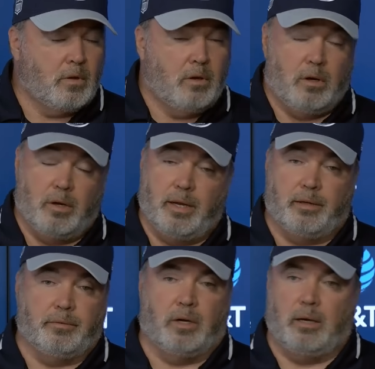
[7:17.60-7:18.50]
Oh yeah,
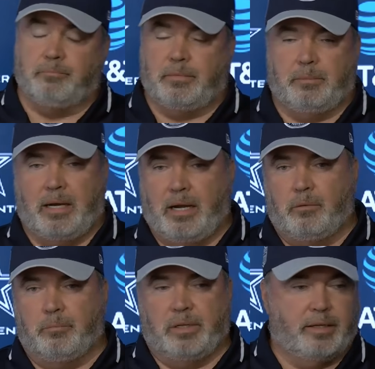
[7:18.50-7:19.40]
no, I'm high
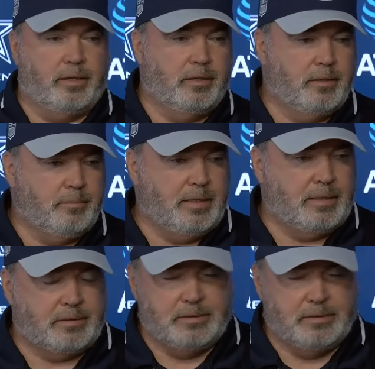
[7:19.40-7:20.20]
on Malik. I mean,